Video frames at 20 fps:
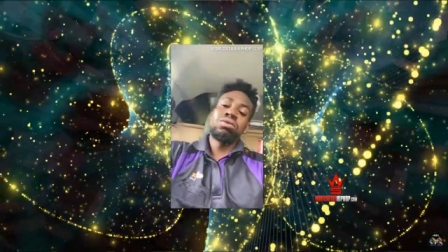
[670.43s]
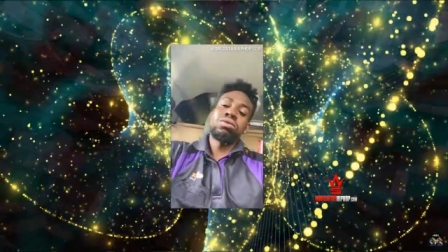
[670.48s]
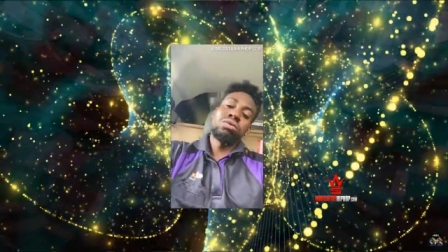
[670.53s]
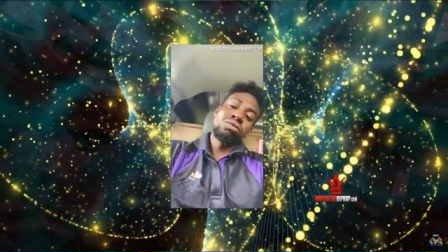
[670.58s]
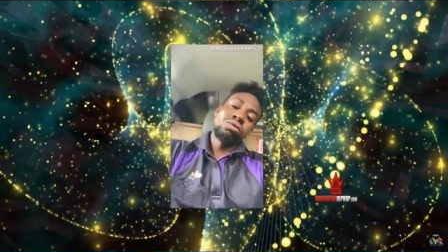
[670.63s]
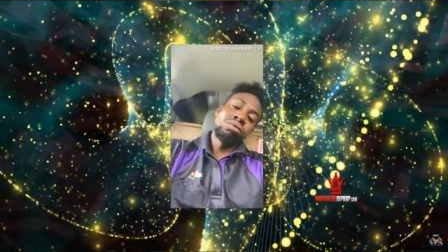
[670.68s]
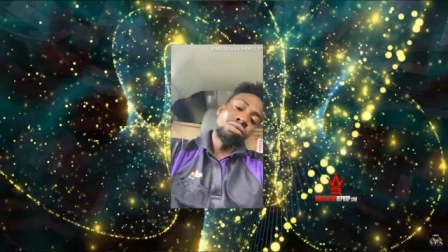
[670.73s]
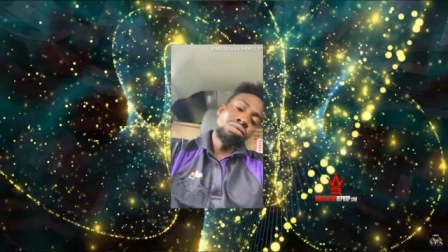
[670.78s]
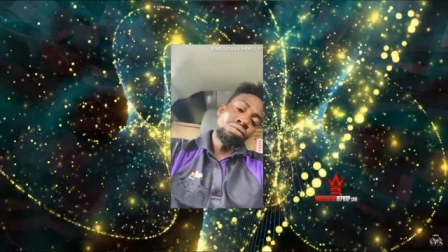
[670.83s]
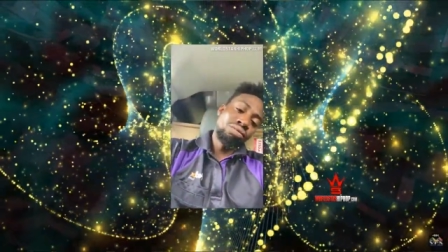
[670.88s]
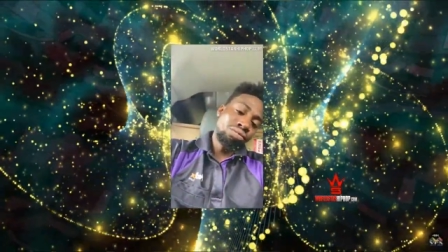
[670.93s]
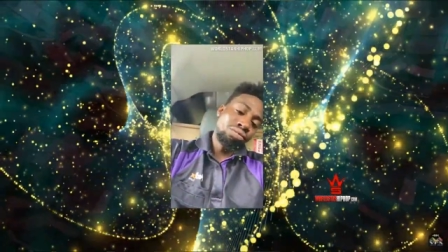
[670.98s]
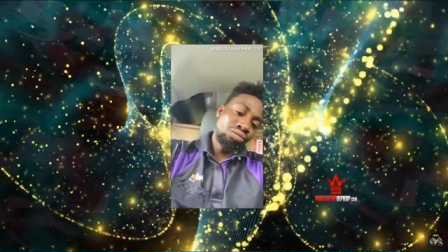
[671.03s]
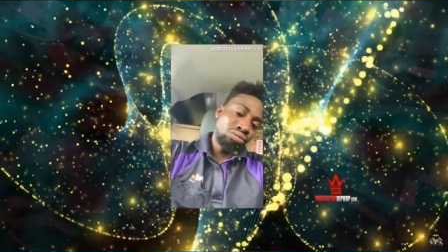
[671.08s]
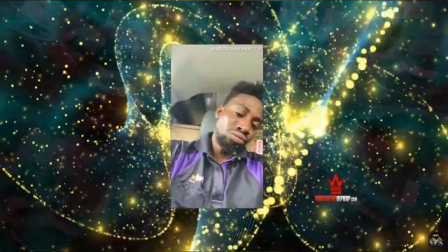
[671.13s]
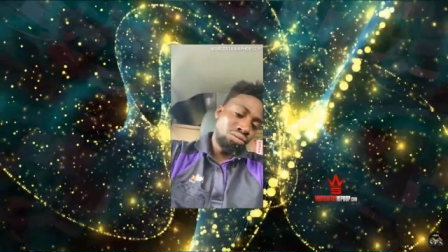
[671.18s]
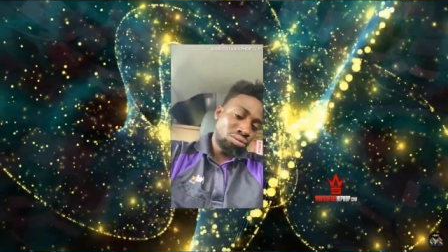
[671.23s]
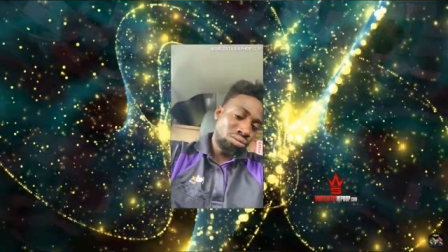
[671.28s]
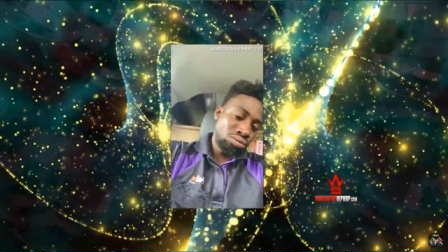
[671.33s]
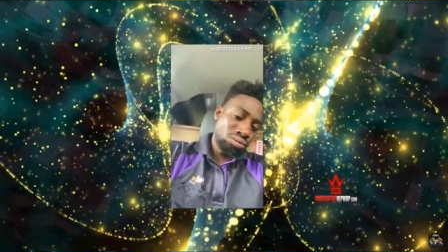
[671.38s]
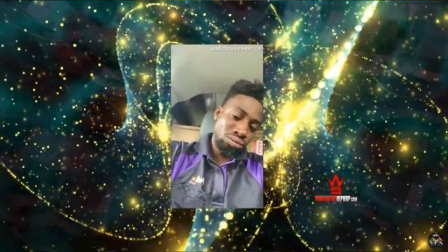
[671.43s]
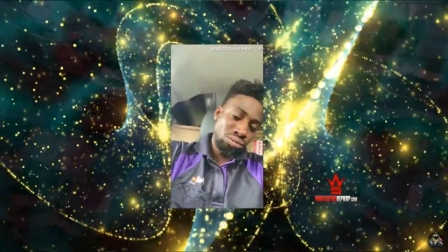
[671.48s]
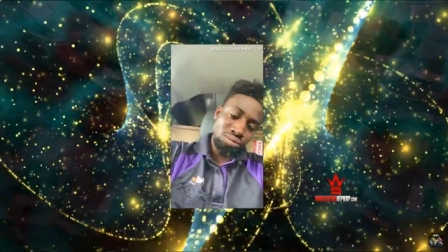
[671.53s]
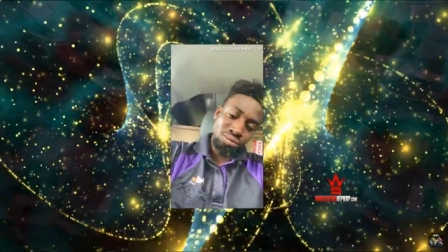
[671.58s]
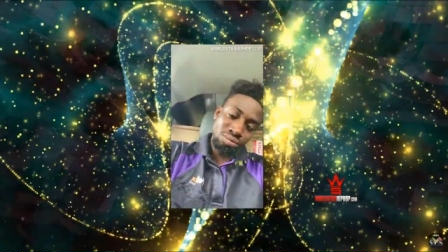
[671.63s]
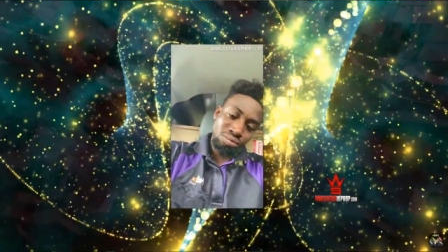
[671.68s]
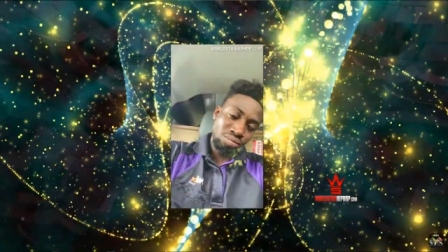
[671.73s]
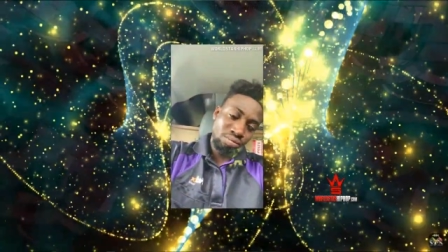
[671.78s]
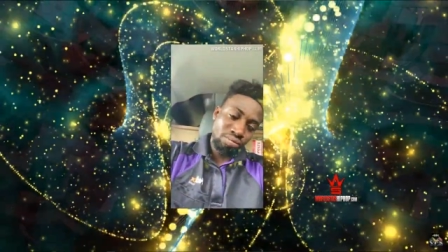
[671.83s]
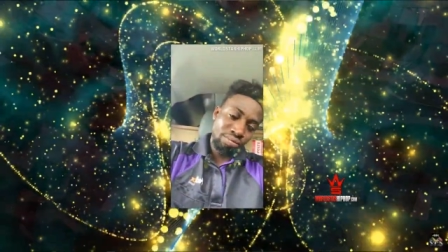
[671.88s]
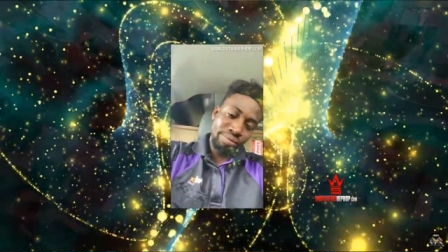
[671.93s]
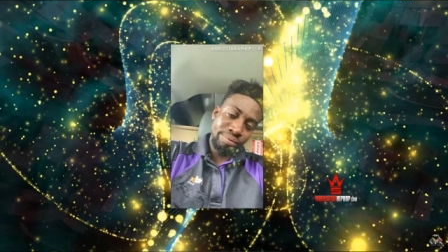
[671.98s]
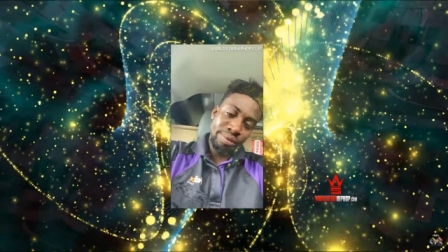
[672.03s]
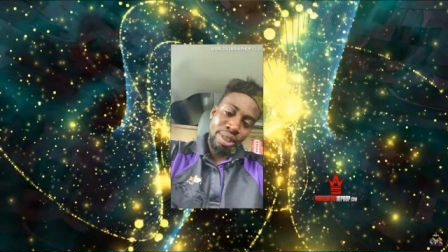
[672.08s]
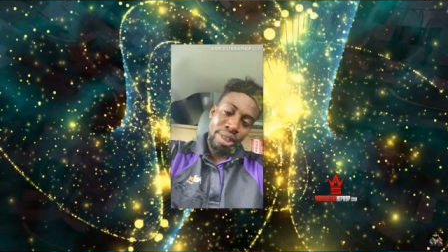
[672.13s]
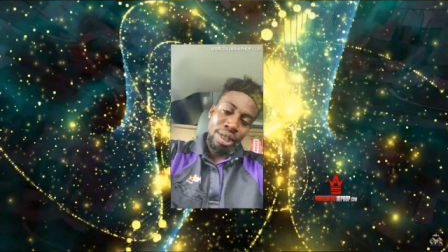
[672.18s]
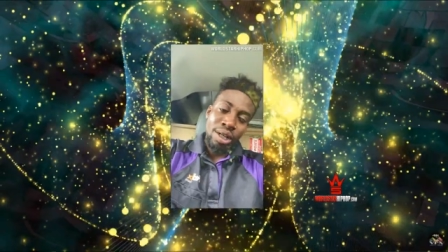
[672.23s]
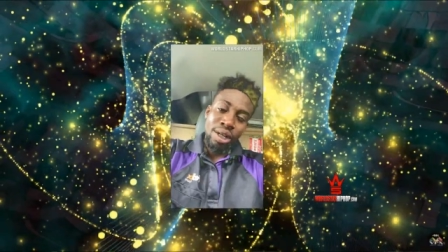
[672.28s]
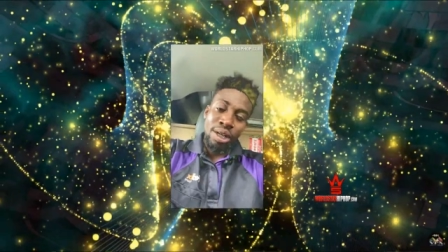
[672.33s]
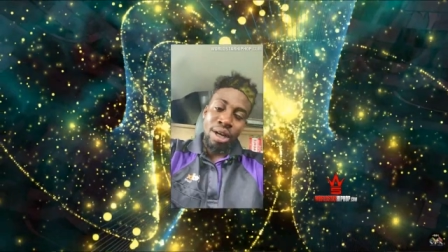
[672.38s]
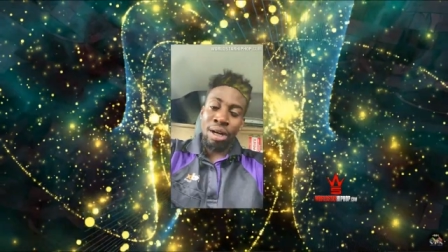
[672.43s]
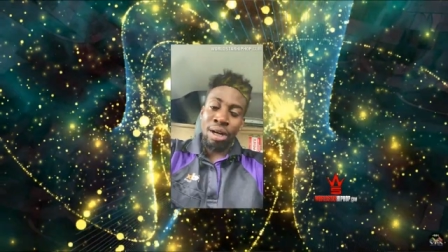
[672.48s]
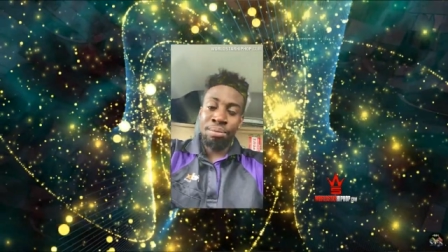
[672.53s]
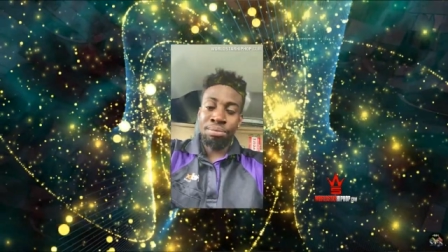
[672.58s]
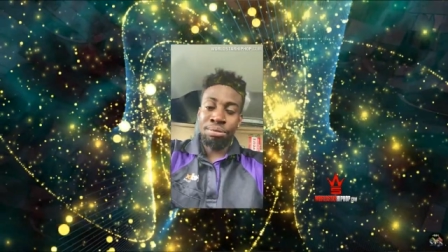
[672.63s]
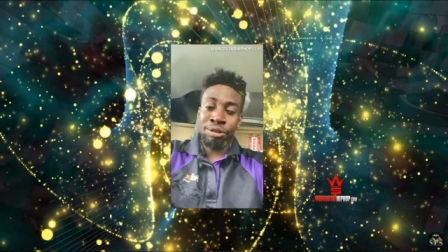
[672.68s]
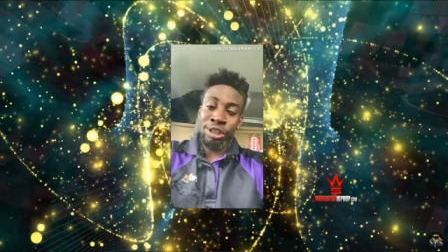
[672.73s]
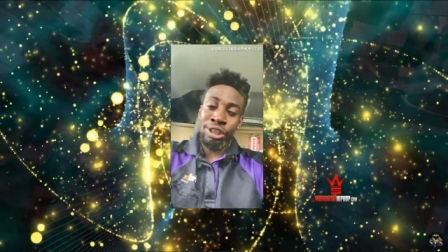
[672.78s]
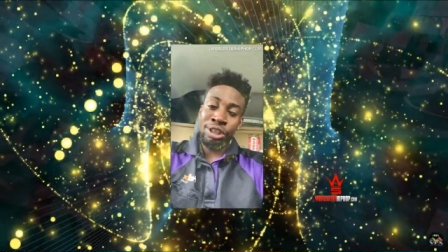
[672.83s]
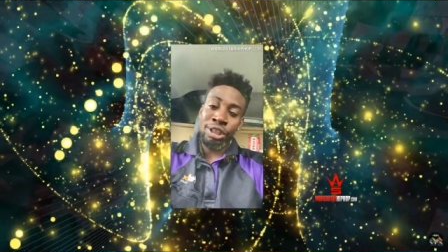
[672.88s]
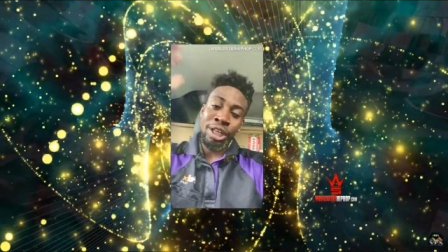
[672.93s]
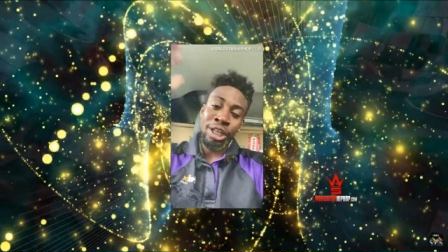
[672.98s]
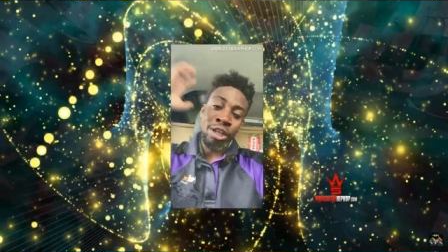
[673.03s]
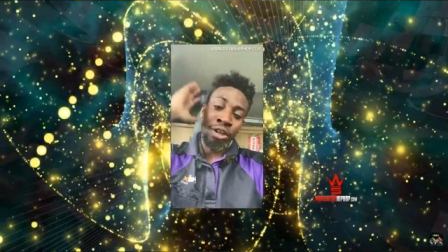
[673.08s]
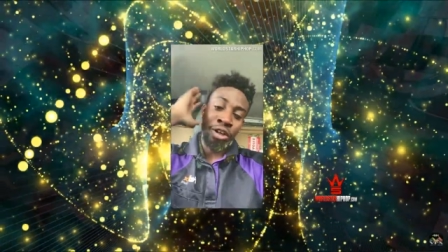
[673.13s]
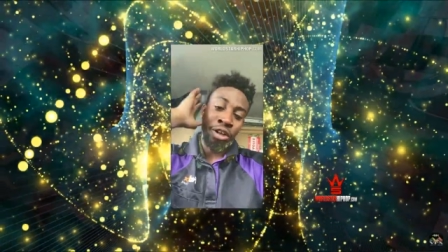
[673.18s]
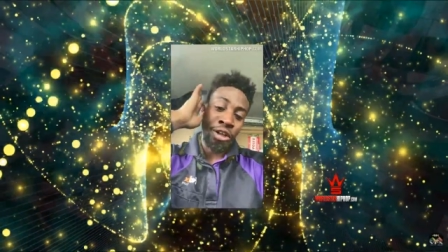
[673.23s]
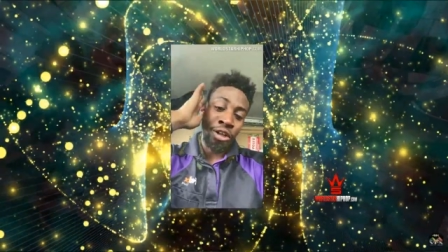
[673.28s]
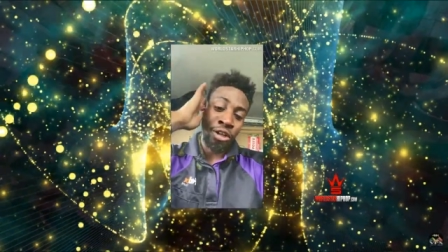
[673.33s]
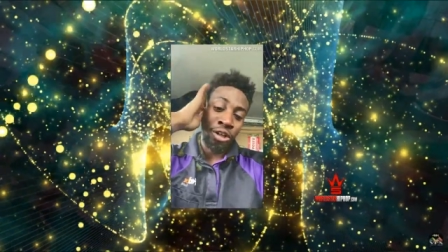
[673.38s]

He's only 23 years old. You know, even though he, he looks old.